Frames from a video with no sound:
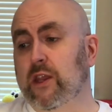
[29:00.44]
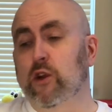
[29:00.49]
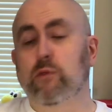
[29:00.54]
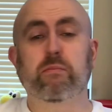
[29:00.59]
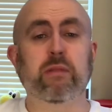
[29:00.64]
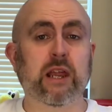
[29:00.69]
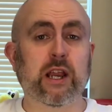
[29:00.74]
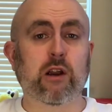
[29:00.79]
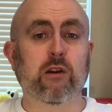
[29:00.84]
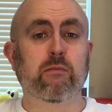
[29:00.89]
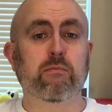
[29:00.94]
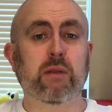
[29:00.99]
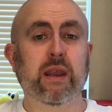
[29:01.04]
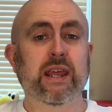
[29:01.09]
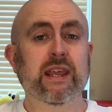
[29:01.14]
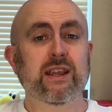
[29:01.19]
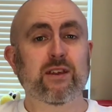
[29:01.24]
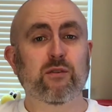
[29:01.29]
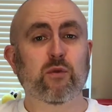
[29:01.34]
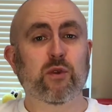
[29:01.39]
the other player
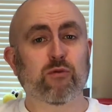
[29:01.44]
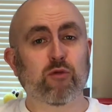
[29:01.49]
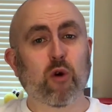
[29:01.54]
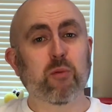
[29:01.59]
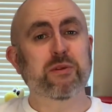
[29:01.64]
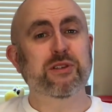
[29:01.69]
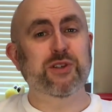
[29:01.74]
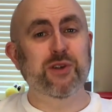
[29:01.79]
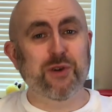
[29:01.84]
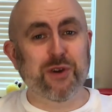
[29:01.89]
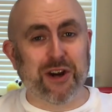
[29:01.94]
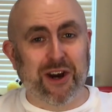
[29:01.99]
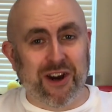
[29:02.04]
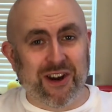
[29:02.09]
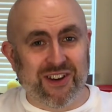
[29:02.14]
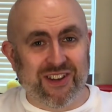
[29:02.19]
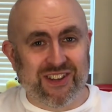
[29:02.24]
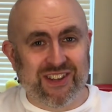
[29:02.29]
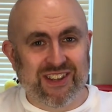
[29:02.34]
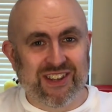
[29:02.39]
playing with Roma II
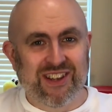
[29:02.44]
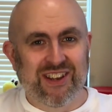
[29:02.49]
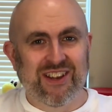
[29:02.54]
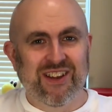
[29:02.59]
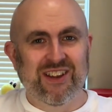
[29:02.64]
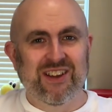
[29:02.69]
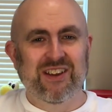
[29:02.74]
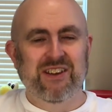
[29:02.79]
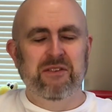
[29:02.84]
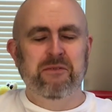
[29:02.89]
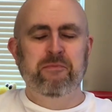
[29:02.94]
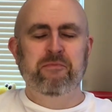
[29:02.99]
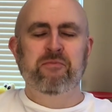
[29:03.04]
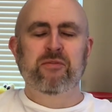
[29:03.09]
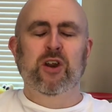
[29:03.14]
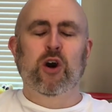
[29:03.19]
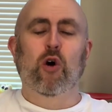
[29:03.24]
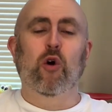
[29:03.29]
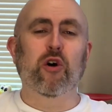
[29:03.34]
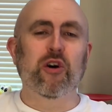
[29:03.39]
cards.
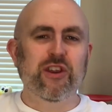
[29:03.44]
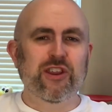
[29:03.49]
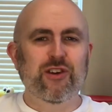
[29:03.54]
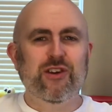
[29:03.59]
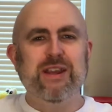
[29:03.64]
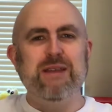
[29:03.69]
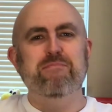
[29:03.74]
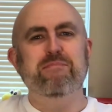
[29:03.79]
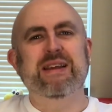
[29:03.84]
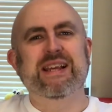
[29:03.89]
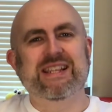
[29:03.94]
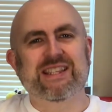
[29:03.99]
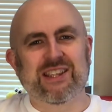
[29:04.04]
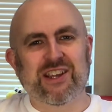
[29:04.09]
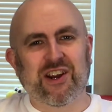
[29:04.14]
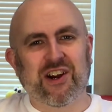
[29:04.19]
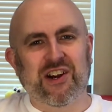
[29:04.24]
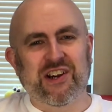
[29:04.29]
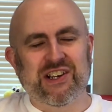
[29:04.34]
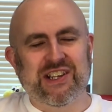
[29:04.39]
Or you can mix the
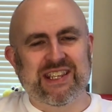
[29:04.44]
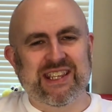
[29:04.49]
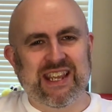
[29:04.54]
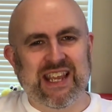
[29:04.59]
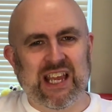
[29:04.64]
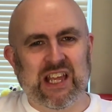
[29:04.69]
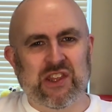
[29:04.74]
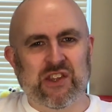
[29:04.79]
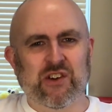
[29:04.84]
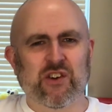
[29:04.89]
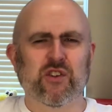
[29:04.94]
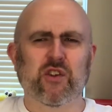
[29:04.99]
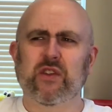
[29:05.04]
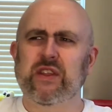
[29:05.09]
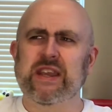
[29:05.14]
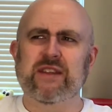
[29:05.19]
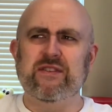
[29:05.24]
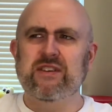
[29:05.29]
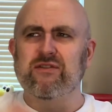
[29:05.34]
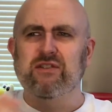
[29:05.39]
cards together, although they
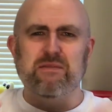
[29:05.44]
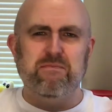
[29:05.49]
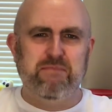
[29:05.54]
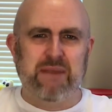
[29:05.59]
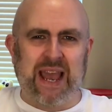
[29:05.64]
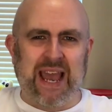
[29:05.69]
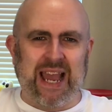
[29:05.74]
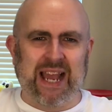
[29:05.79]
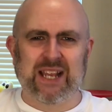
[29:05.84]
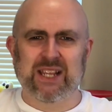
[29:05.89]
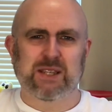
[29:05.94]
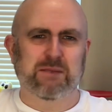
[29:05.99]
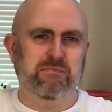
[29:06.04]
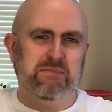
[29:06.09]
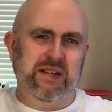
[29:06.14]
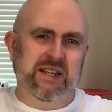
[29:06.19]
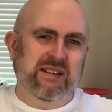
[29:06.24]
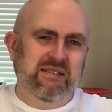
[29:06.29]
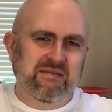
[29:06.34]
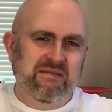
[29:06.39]
have different backs,
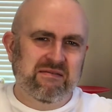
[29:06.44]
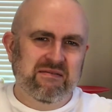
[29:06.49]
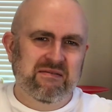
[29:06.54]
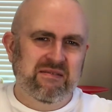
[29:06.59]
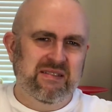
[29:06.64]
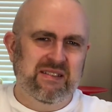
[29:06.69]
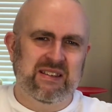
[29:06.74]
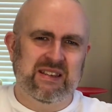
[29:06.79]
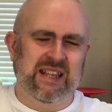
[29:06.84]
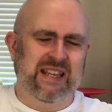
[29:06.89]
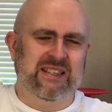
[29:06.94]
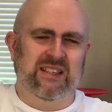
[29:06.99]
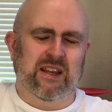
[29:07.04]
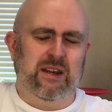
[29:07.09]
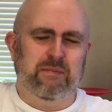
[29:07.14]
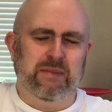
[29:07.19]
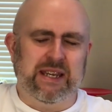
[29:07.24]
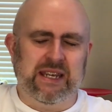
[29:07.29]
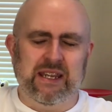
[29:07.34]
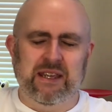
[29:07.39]
but that's not a
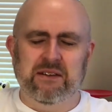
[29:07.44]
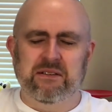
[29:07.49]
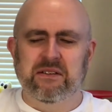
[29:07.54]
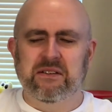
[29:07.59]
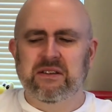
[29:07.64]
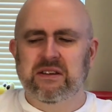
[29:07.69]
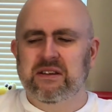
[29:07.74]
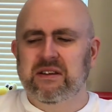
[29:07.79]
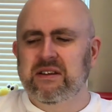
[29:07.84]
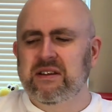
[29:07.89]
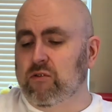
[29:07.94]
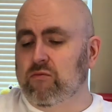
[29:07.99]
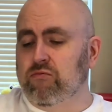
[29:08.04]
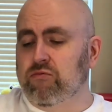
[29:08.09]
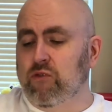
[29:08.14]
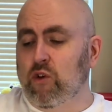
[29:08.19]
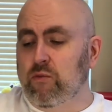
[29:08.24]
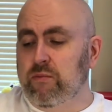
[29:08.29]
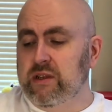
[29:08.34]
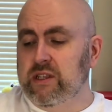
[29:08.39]
big deal.
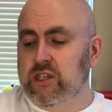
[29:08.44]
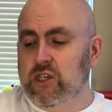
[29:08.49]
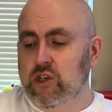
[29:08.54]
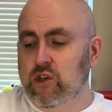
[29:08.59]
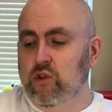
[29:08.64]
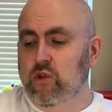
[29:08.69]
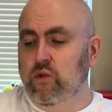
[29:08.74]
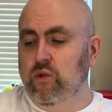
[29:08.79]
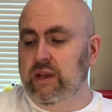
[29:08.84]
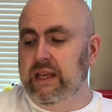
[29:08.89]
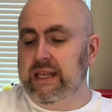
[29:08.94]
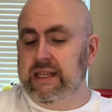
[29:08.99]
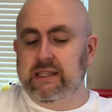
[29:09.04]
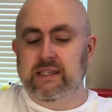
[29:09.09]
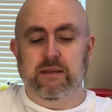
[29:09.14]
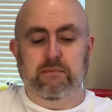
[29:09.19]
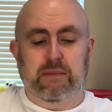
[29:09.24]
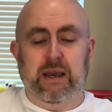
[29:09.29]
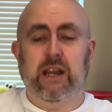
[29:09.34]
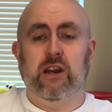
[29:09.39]
Roma II is
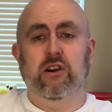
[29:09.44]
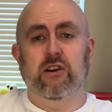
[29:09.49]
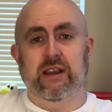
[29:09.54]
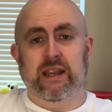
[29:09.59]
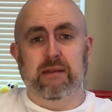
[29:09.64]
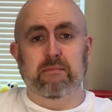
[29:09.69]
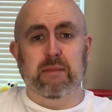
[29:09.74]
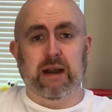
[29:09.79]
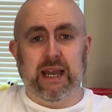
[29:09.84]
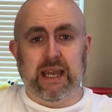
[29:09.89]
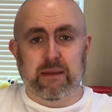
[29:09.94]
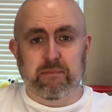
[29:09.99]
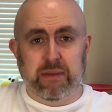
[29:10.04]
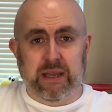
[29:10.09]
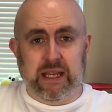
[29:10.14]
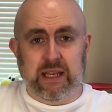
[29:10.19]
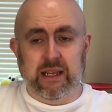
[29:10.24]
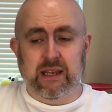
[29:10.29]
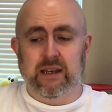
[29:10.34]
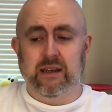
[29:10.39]
the better in my
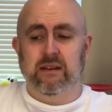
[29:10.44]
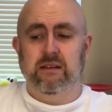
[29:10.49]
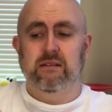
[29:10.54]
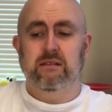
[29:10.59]
opinion,